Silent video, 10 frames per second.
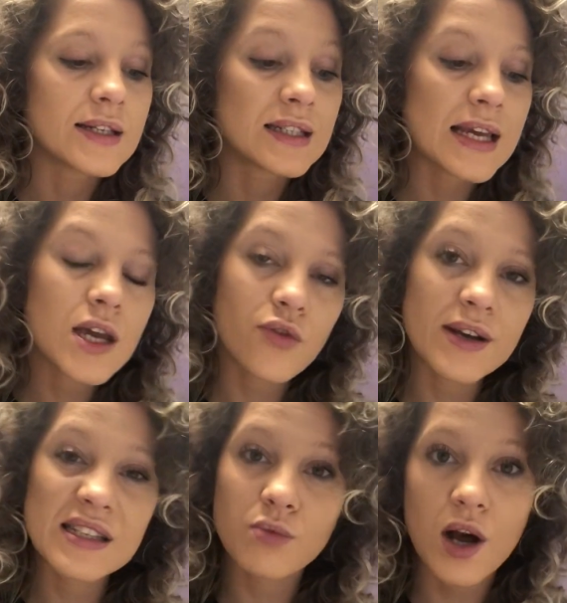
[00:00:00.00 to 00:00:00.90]

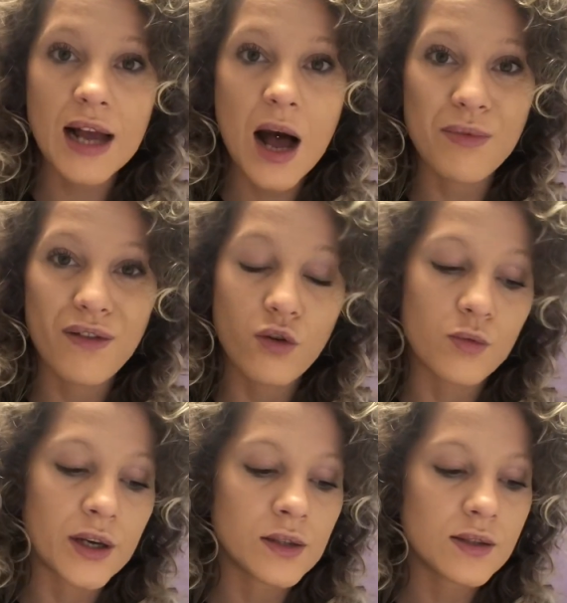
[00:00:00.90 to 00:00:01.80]
decreased workout
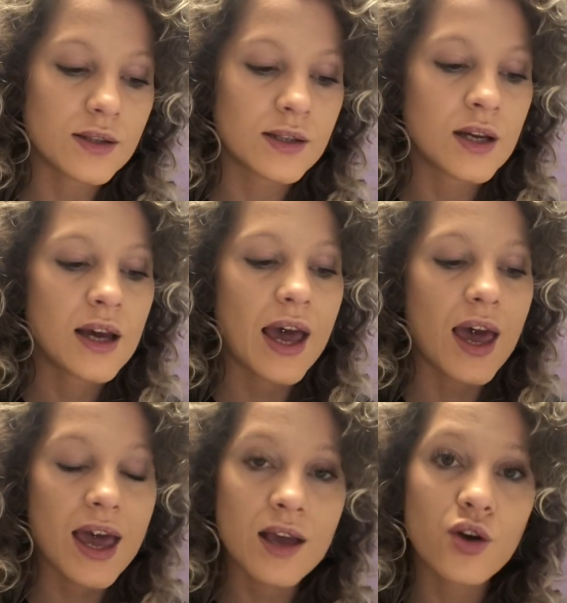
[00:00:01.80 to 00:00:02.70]
performance,
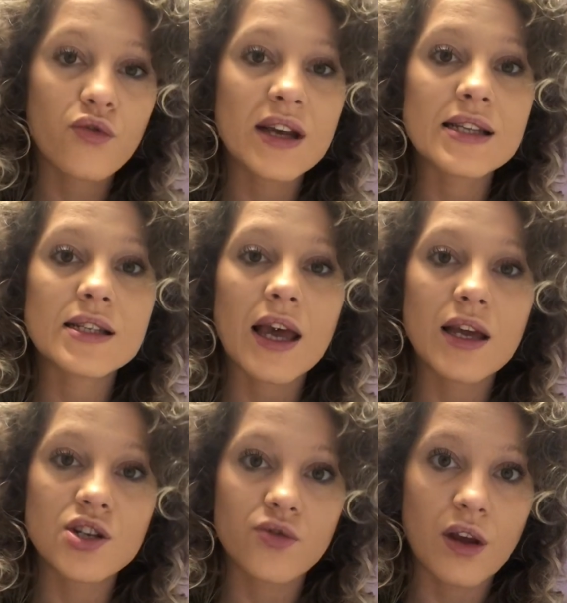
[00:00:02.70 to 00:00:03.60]
increased
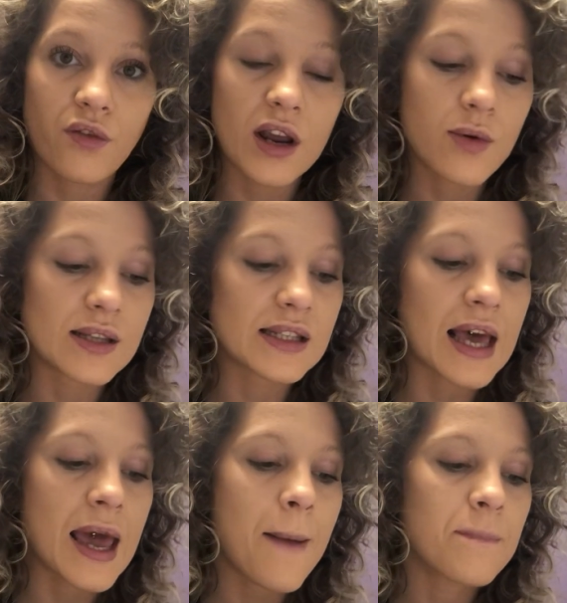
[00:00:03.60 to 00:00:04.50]
injury
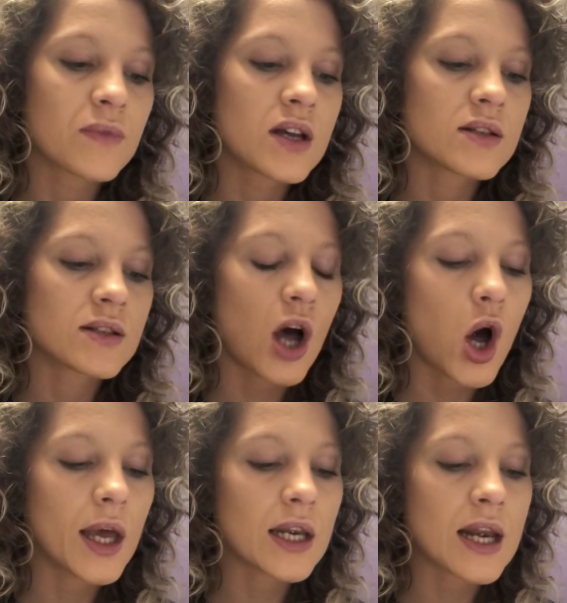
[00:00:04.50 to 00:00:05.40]
frequency,
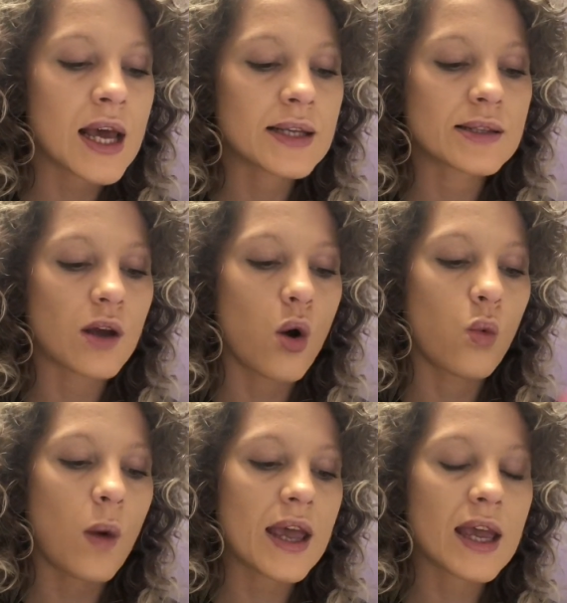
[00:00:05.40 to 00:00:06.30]
tiredness,
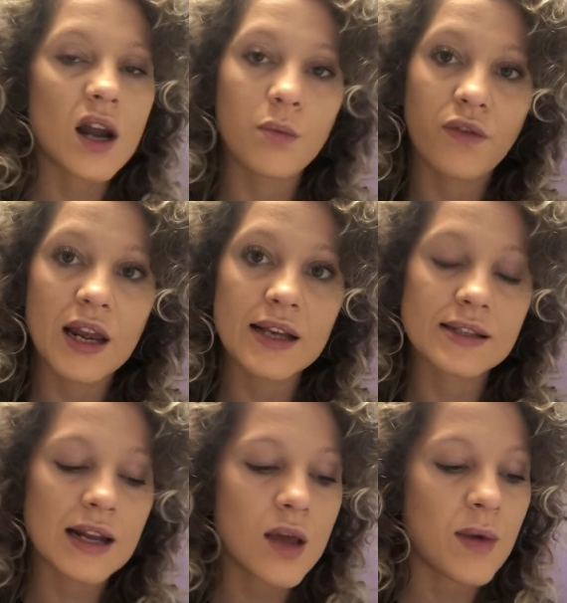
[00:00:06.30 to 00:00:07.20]
waking up feeling
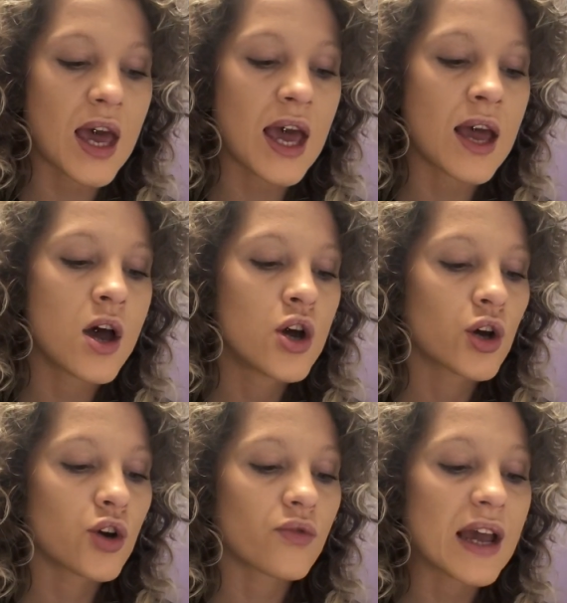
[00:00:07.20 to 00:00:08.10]
sleepy,
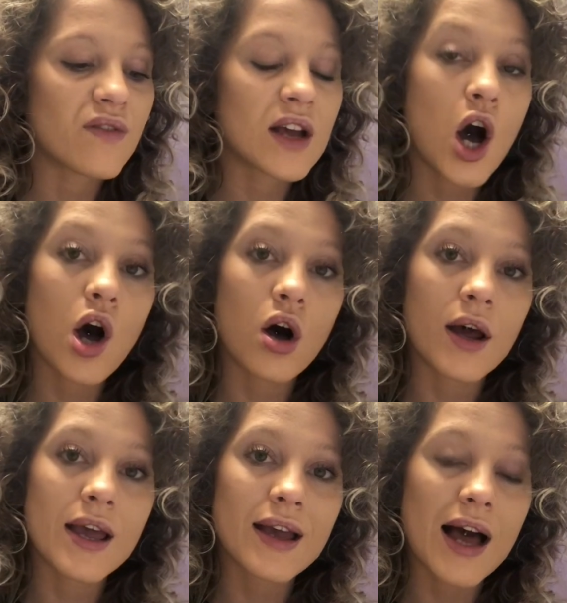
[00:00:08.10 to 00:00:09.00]
craving
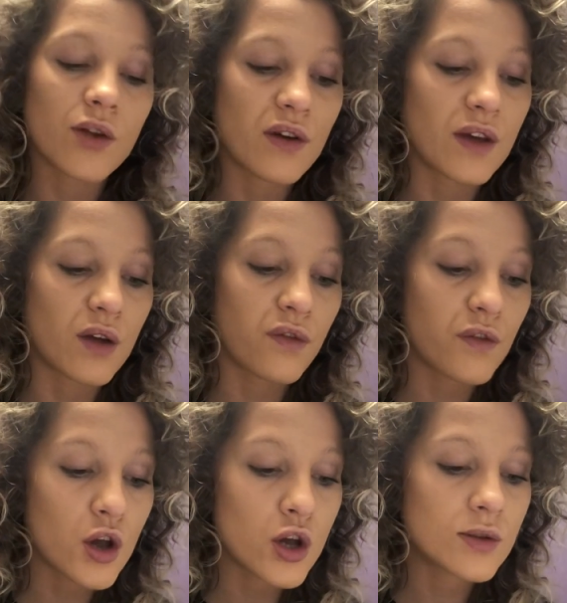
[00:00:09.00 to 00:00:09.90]
high calorific
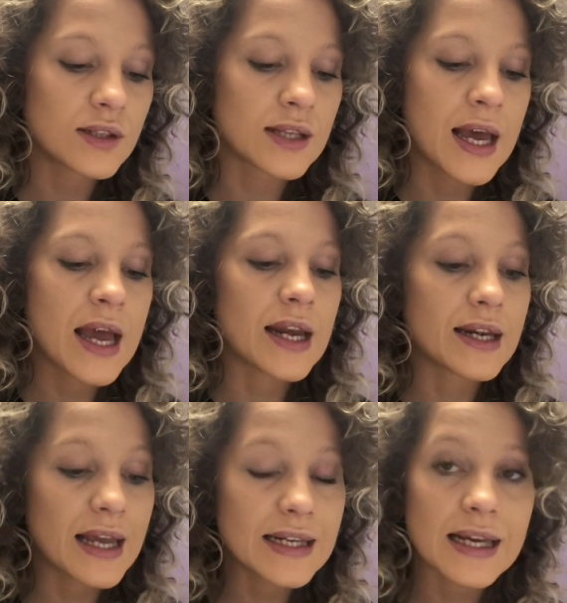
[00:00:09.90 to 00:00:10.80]
foods,
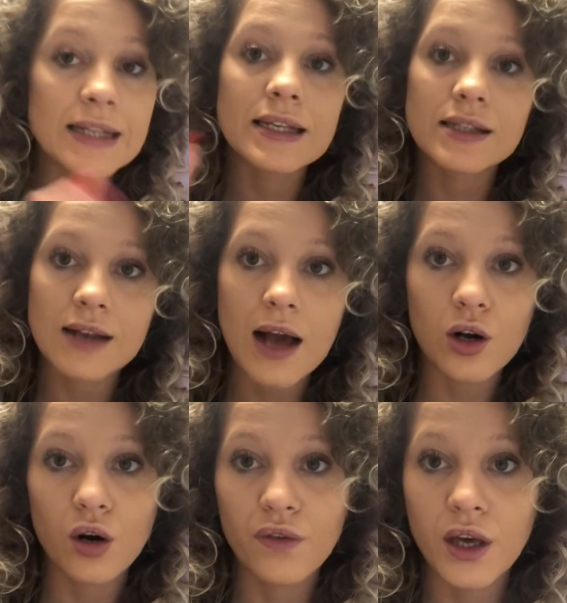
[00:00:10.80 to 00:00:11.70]
needing to
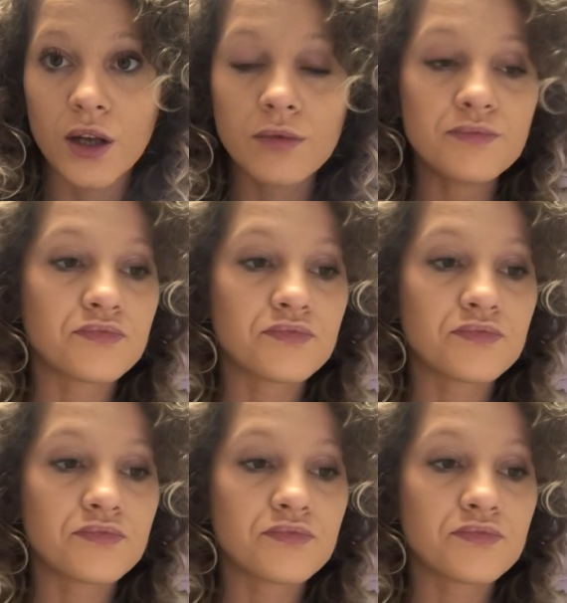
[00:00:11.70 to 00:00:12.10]
snack often,